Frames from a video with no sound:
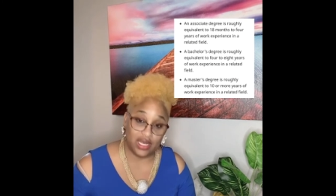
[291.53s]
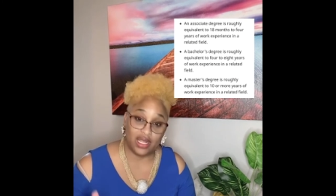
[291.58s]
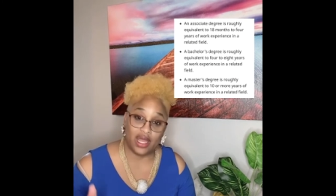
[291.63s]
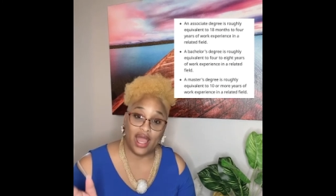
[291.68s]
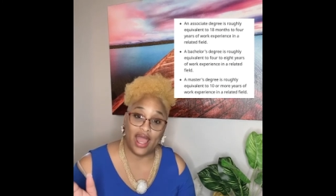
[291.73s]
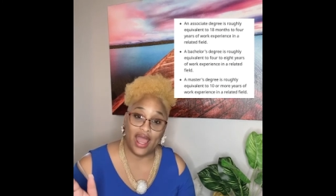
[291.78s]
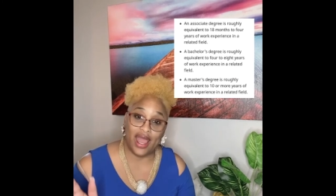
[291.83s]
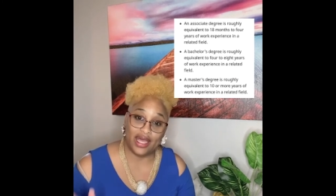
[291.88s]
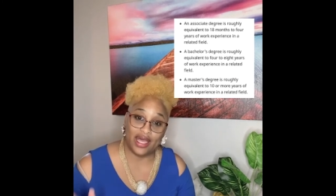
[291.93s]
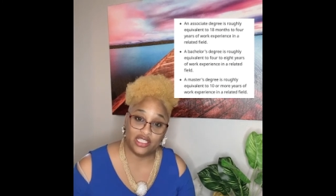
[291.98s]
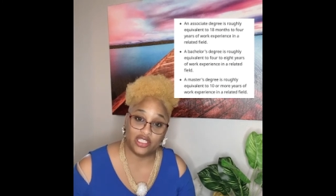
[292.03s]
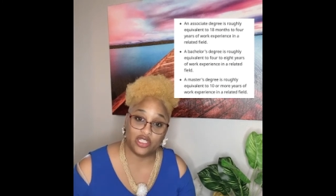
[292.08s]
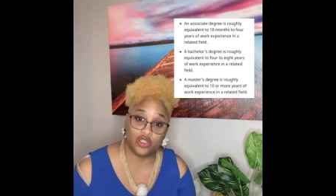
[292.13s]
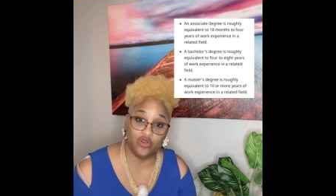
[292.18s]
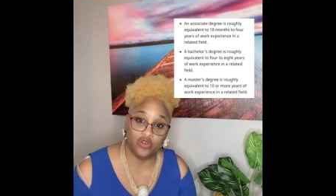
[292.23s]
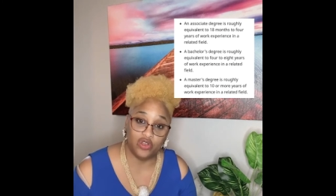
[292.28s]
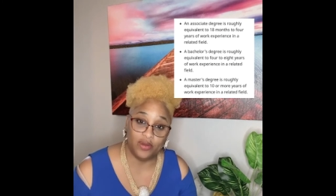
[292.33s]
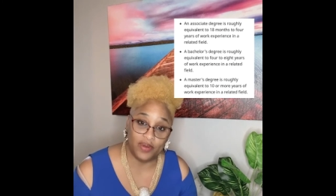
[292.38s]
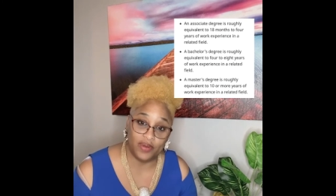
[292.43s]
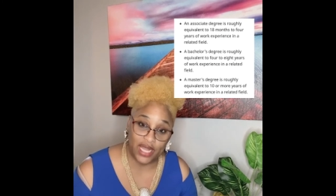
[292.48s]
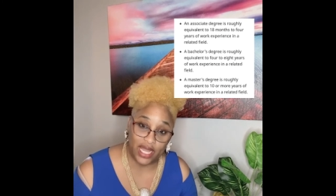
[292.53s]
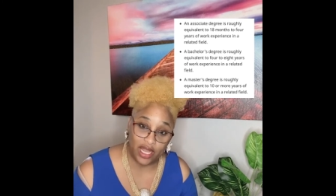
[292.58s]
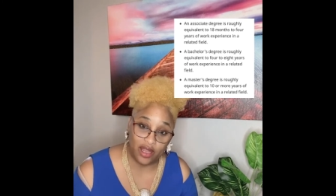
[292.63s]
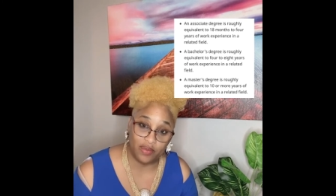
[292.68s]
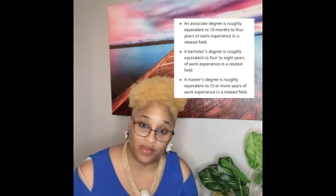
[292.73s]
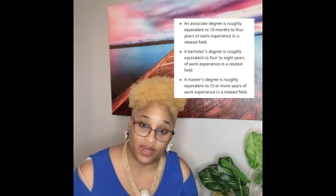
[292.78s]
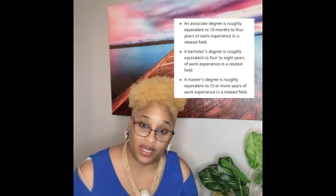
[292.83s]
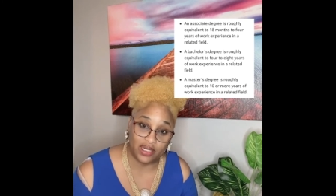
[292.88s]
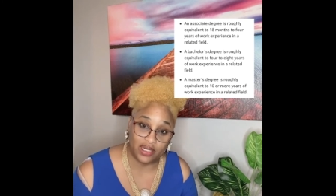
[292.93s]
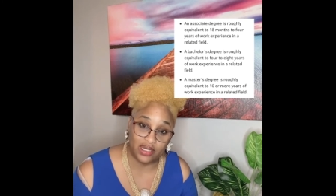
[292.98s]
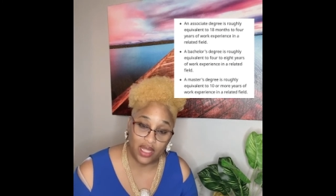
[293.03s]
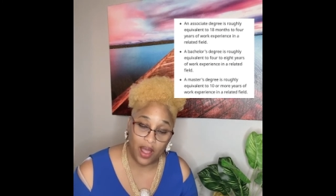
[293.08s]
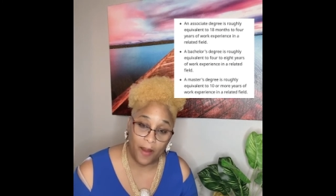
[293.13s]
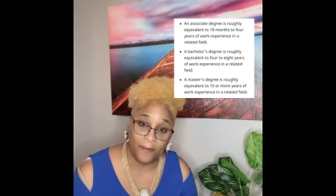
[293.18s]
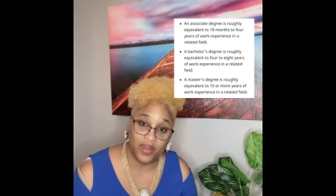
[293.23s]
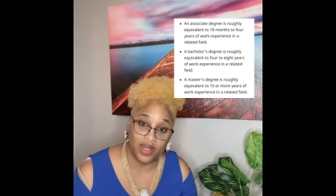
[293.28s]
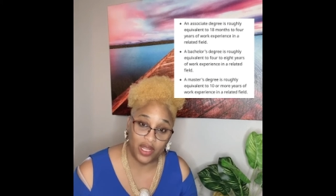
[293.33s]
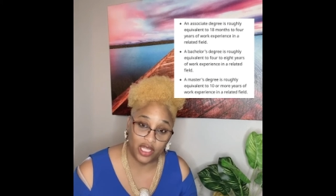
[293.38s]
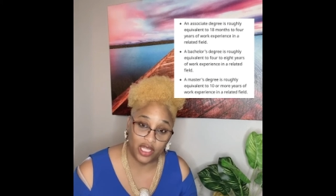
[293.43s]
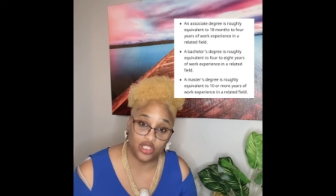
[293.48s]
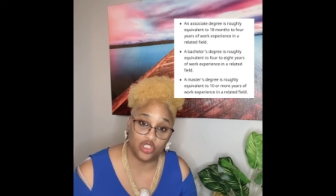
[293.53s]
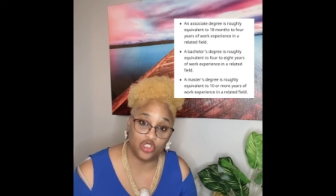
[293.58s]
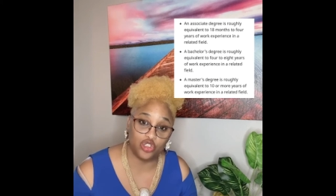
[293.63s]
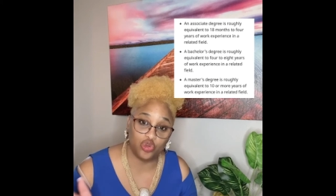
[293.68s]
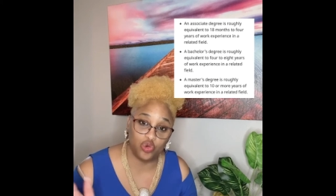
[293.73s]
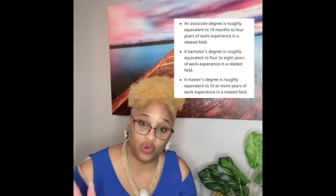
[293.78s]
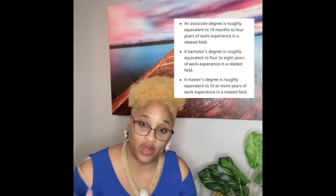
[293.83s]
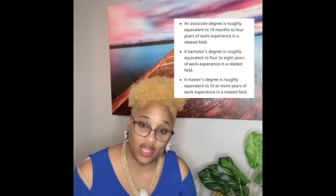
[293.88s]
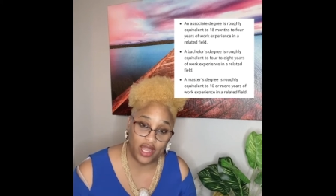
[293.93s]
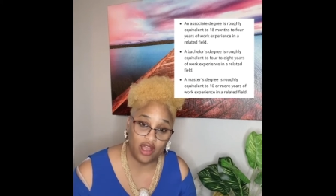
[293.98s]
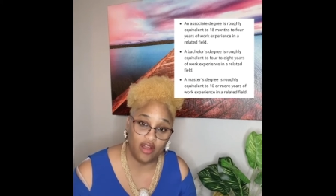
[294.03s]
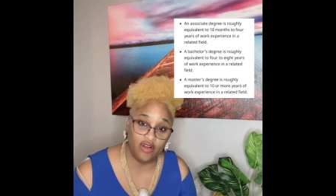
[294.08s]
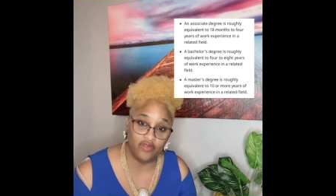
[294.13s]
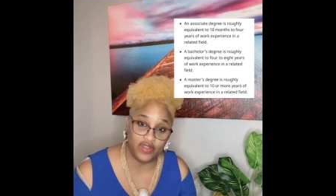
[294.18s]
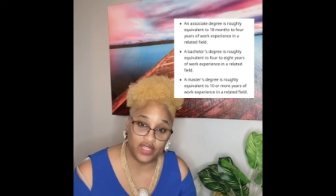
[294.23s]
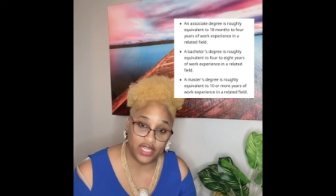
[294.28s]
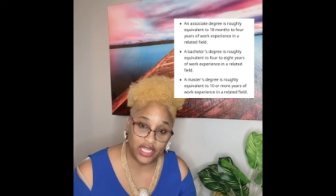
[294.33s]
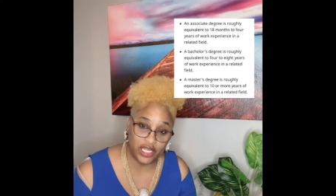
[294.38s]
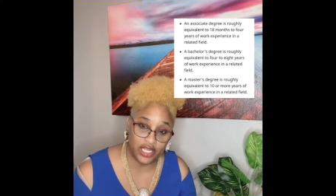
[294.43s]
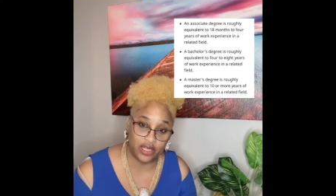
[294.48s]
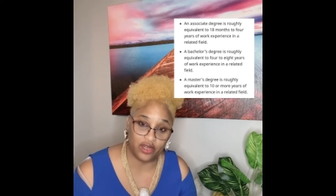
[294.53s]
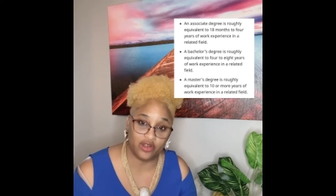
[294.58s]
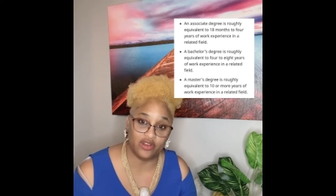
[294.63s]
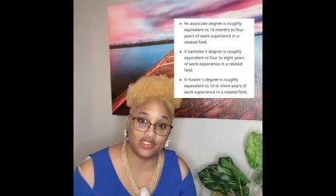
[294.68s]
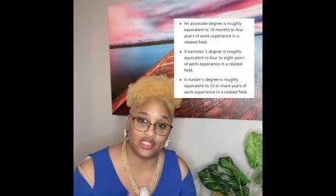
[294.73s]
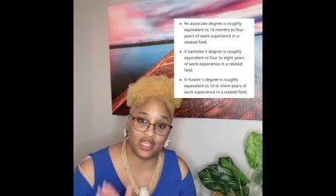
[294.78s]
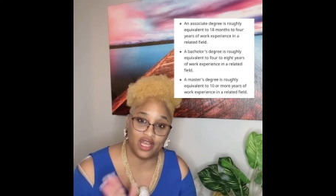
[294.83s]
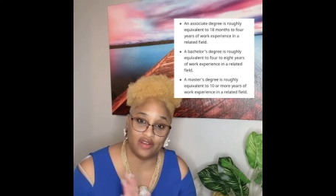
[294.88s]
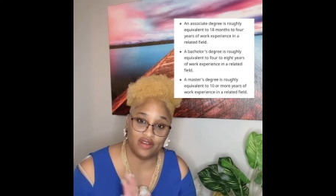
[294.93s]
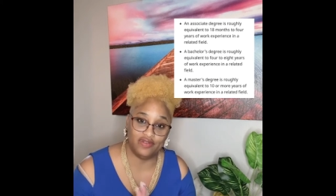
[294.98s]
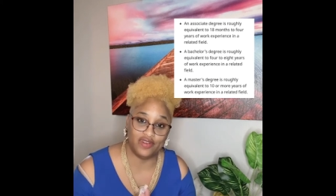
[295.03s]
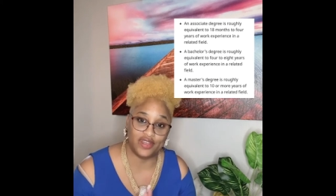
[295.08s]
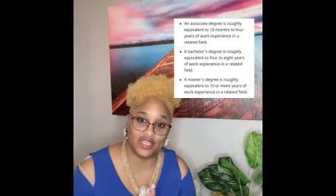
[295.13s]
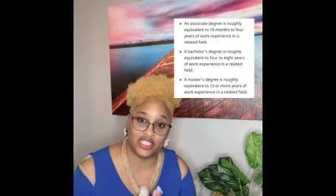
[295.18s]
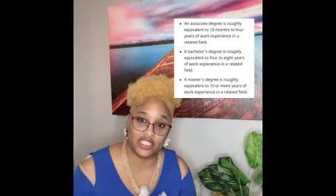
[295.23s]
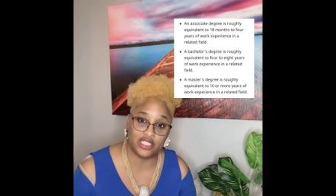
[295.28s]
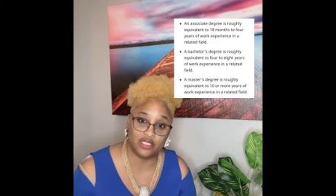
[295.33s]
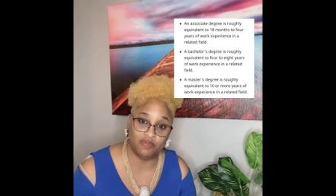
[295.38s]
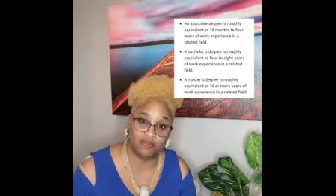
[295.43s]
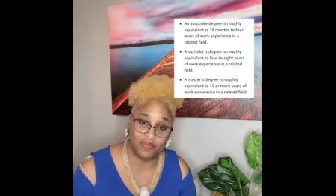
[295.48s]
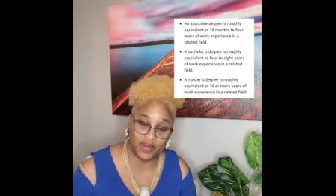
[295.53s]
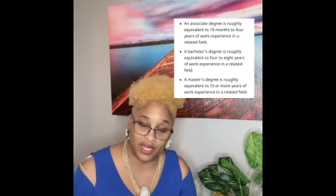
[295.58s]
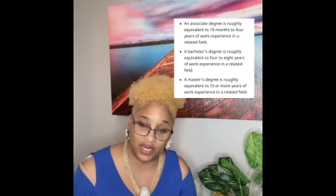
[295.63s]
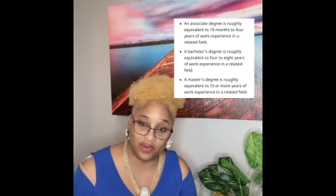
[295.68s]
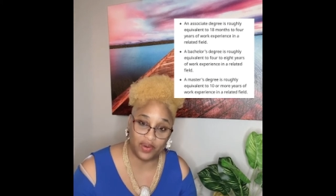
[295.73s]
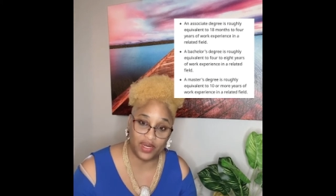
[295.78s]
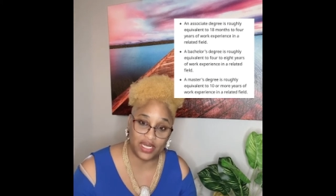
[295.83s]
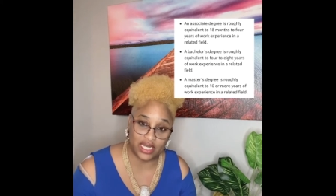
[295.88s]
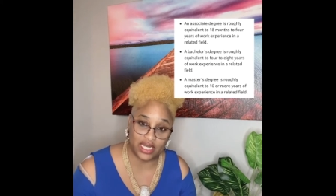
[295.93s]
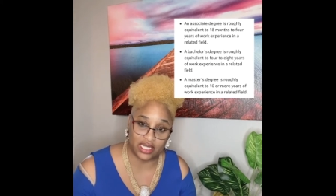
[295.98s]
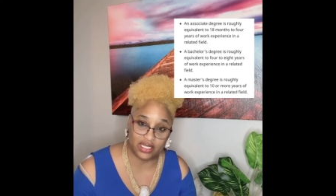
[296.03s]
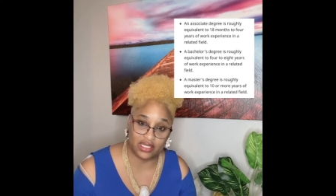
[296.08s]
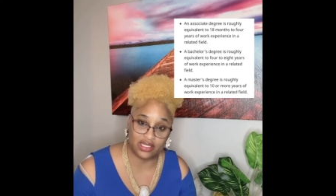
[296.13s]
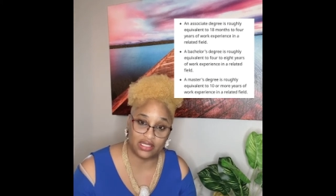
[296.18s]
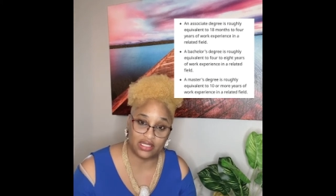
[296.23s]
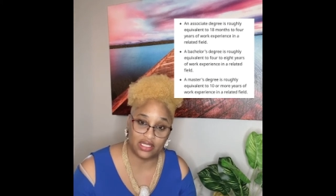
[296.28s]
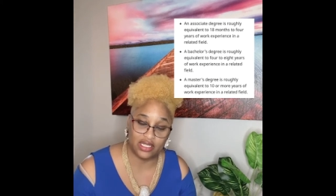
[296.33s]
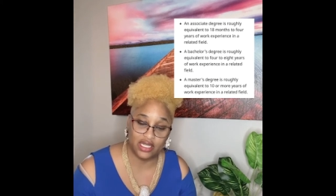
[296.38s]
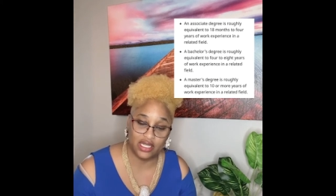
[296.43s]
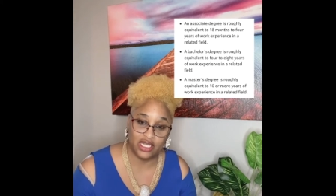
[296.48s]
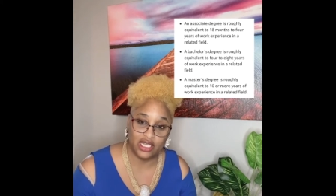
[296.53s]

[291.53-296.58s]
a high school diploma plus 12 years of experience